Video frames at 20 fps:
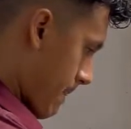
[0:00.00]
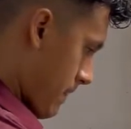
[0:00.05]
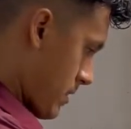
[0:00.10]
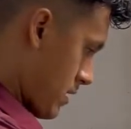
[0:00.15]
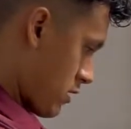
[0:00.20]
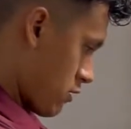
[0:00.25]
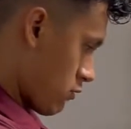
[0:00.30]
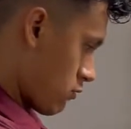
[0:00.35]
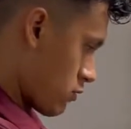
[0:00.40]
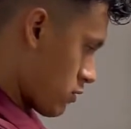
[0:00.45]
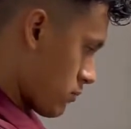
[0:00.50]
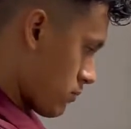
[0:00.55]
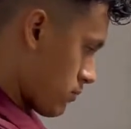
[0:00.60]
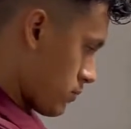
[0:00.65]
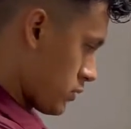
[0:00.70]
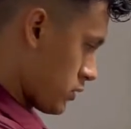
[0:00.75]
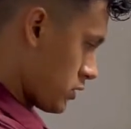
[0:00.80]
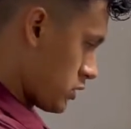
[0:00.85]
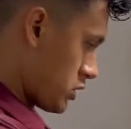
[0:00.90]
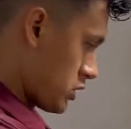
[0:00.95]
And you want to
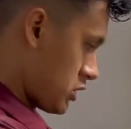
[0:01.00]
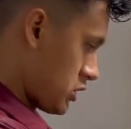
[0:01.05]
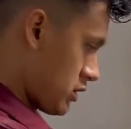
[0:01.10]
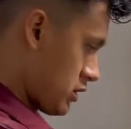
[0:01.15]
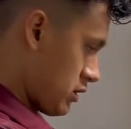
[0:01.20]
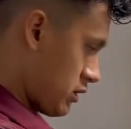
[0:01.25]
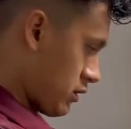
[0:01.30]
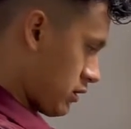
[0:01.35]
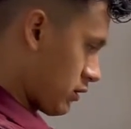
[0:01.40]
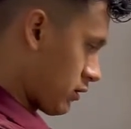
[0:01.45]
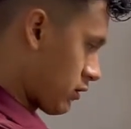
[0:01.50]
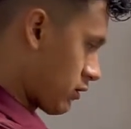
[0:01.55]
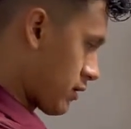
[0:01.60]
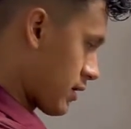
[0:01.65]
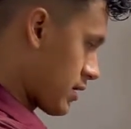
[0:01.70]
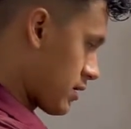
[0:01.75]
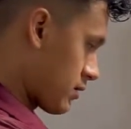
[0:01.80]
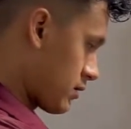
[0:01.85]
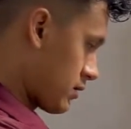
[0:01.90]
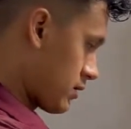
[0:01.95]
push the
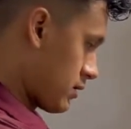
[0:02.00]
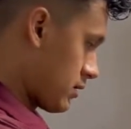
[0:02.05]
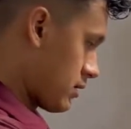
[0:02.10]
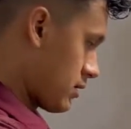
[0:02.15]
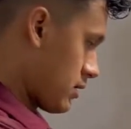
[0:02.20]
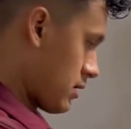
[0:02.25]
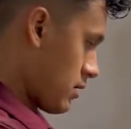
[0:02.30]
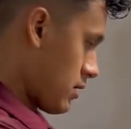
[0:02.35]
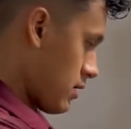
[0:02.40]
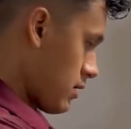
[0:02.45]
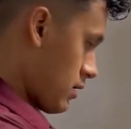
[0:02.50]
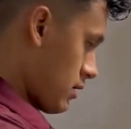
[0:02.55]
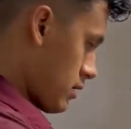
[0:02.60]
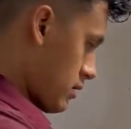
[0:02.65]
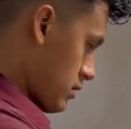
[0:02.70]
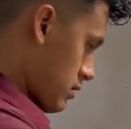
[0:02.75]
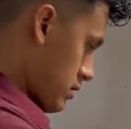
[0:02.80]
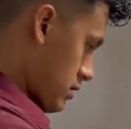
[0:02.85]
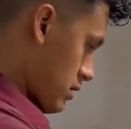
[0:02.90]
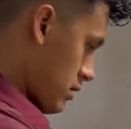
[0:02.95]
ground
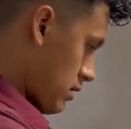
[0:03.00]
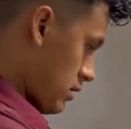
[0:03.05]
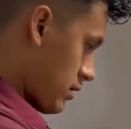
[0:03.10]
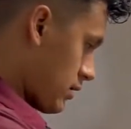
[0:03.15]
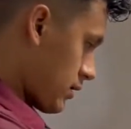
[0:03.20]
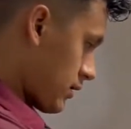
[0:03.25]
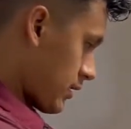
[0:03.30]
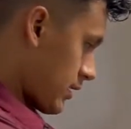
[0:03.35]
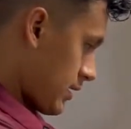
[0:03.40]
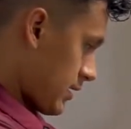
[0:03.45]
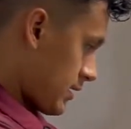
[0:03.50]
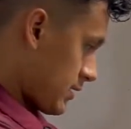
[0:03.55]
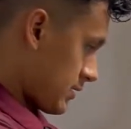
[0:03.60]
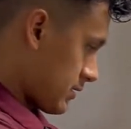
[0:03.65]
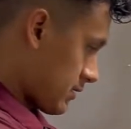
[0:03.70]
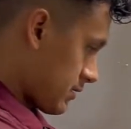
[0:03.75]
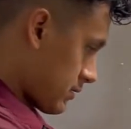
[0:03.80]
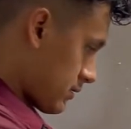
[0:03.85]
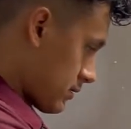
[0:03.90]
plug as